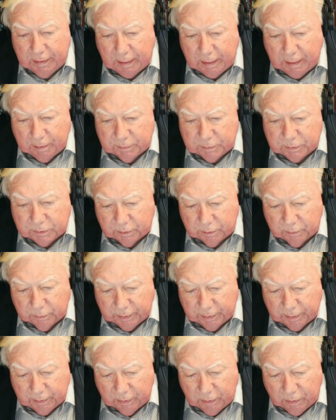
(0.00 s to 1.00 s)
I'm sure
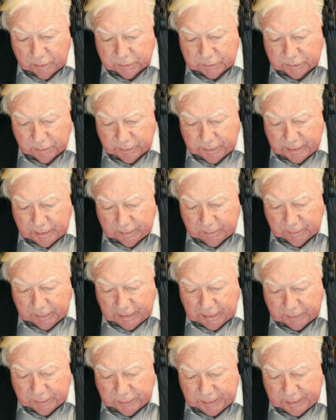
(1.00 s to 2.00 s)
they'll also then
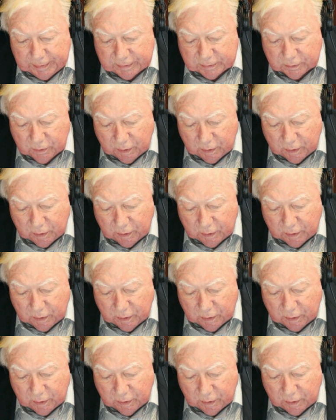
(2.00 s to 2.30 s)
get these